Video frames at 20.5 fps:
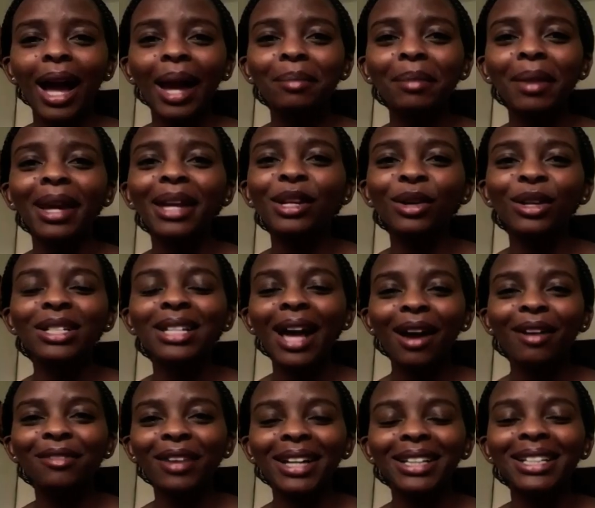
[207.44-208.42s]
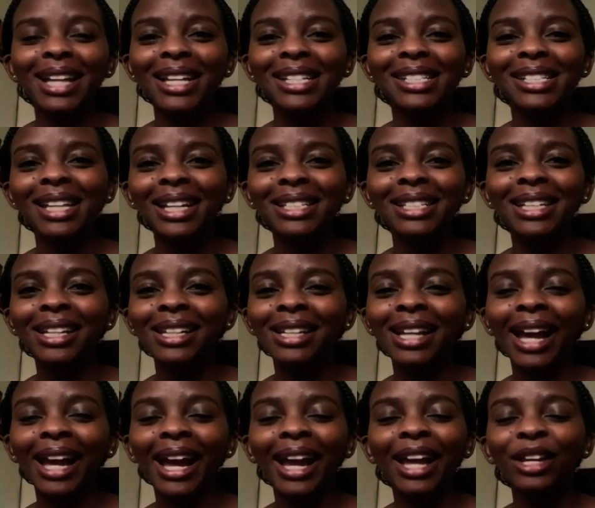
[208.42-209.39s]
not have a certain,
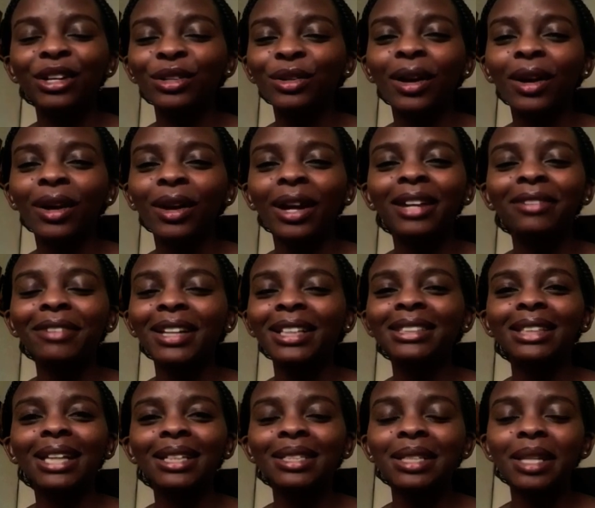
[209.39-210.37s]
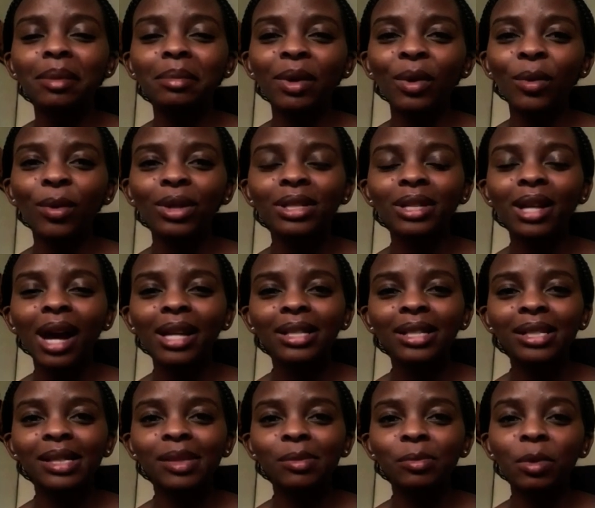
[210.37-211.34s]
if I start naming what art is,
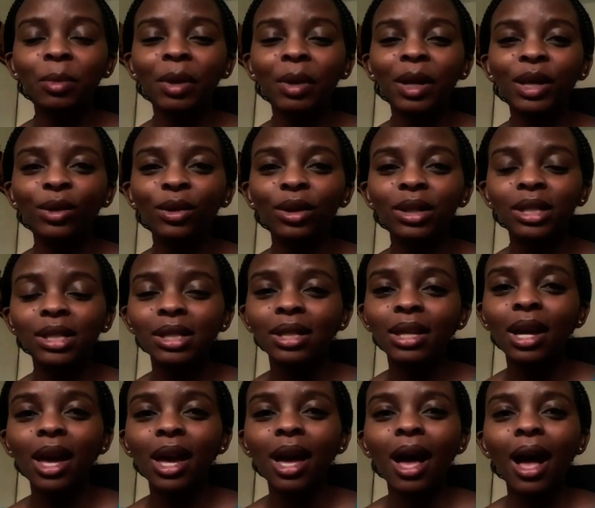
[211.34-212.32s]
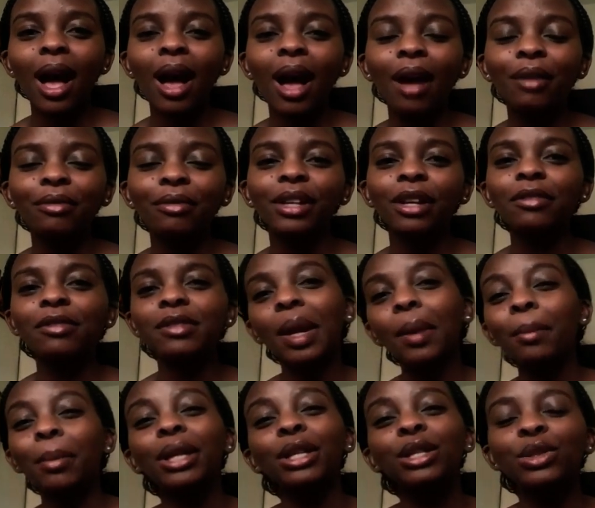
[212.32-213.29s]
we may not have enough time. But
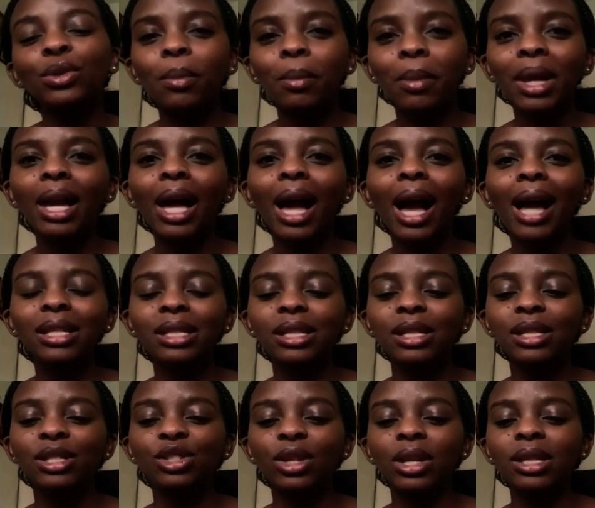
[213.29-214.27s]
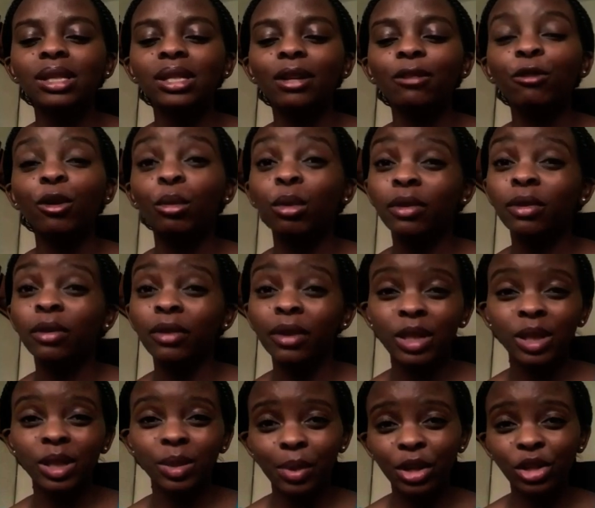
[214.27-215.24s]
to me, art is just a form of
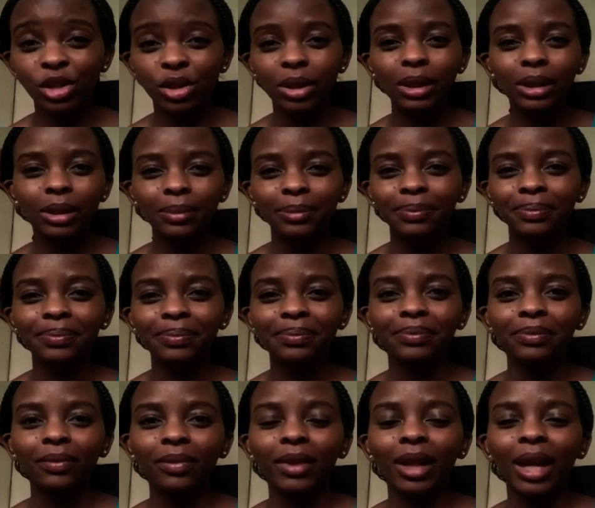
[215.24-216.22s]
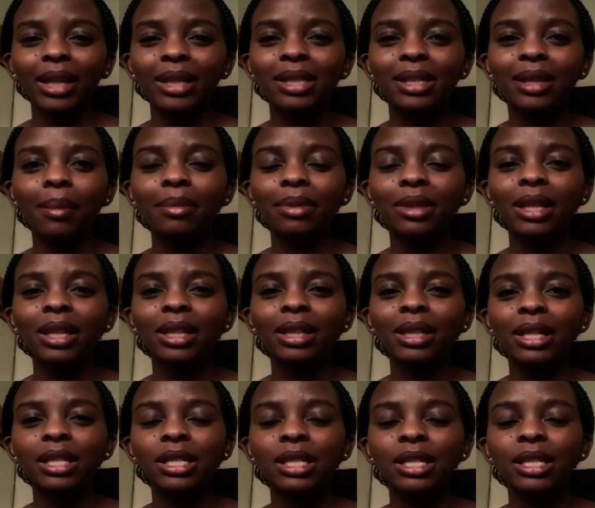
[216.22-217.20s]
expression. It's something that
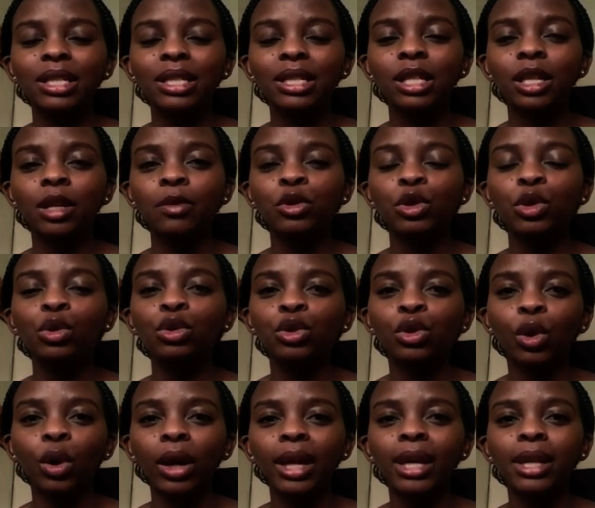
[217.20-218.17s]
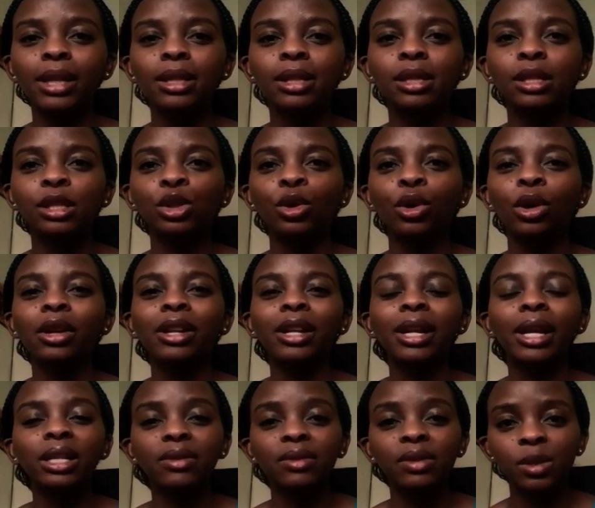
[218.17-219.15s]
gives you joy. It's your creative
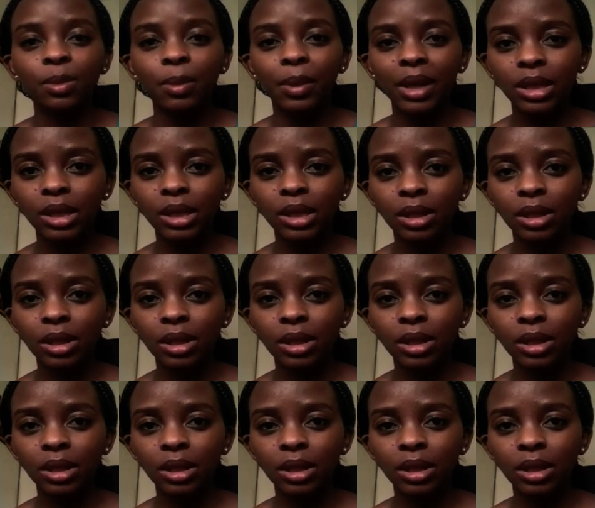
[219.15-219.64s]
space.